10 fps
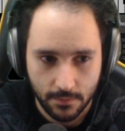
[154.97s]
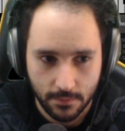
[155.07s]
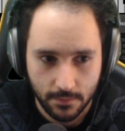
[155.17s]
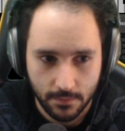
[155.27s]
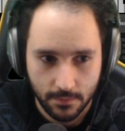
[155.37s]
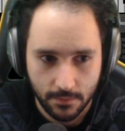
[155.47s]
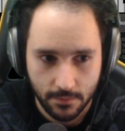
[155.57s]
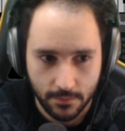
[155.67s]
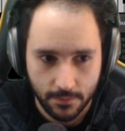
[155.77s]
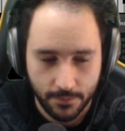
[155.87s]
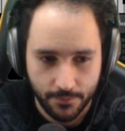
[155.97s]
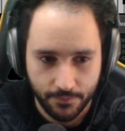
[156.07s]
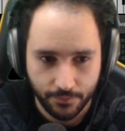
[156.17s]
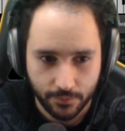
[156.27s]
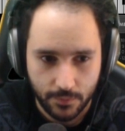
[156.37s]
Proton Cannon.
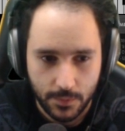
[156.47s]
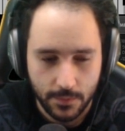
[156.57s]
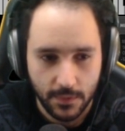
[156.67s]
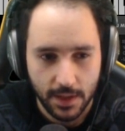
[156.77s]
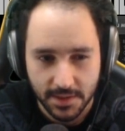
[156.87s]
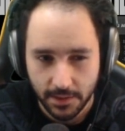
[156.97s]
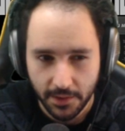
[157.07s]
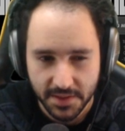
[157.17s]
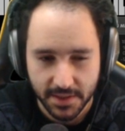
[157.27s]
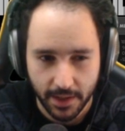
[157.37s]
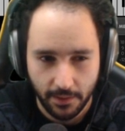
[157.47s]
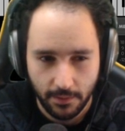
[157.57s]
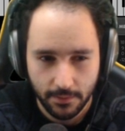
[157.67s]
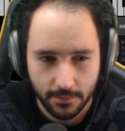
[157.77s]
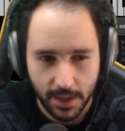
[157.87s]
It's a little
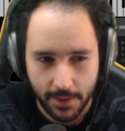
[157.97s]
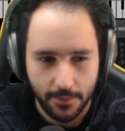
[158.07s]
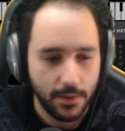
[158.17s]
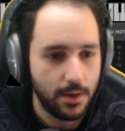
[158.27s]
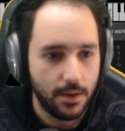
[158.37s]
subtle, maybe,